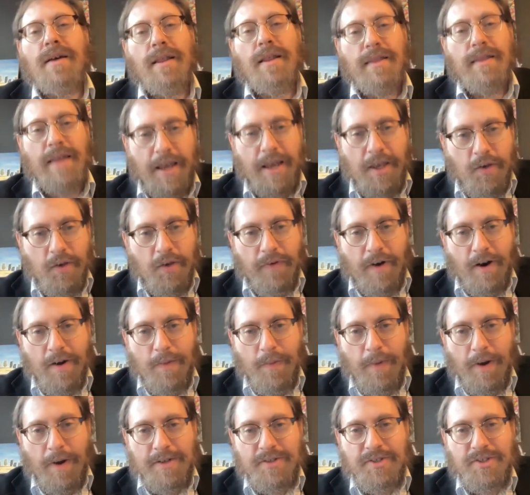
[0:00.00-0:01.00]
Thank you very
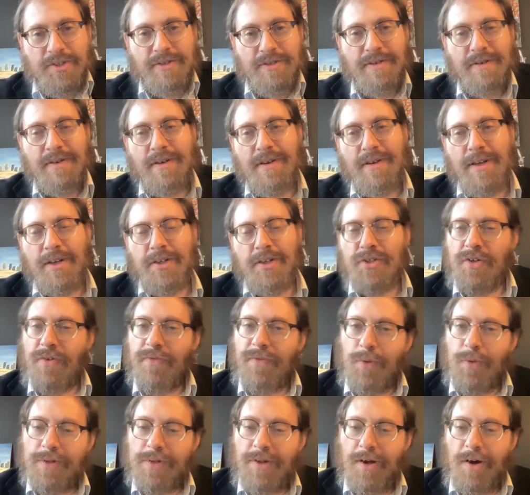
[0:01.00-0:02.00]
much.
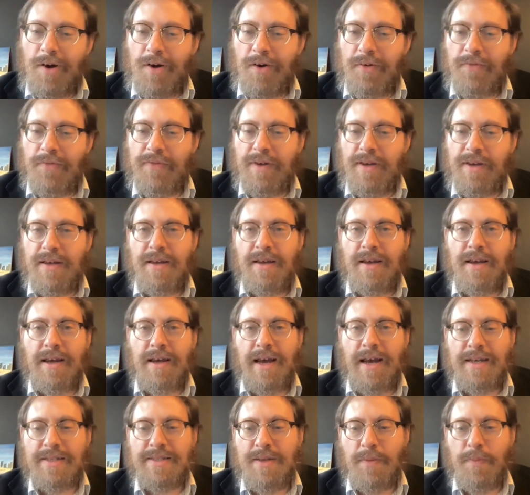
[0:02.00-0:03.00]
Shavua Tov,
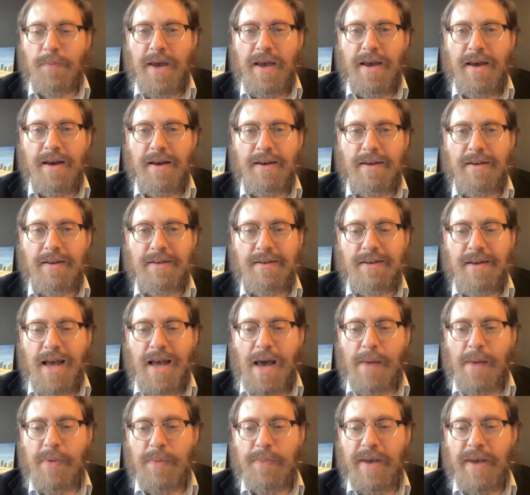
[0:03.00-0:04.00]
Chag Sameach,
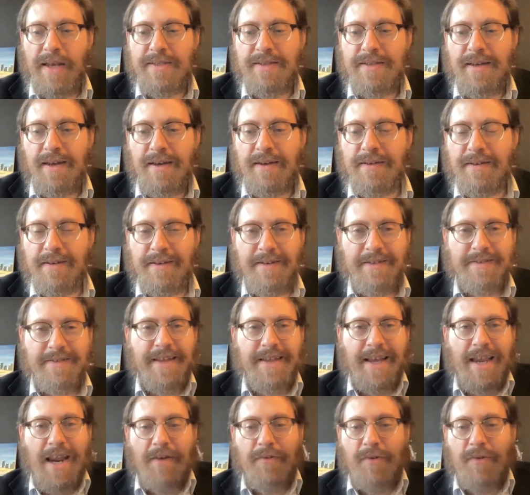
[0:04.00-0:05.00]
Happy Pesach.
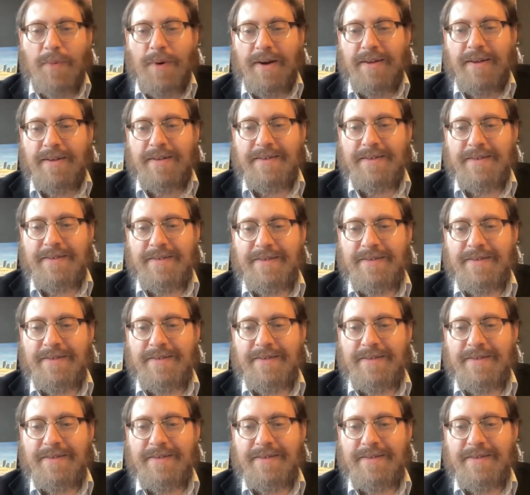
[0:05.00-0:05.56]
Take care, everybody.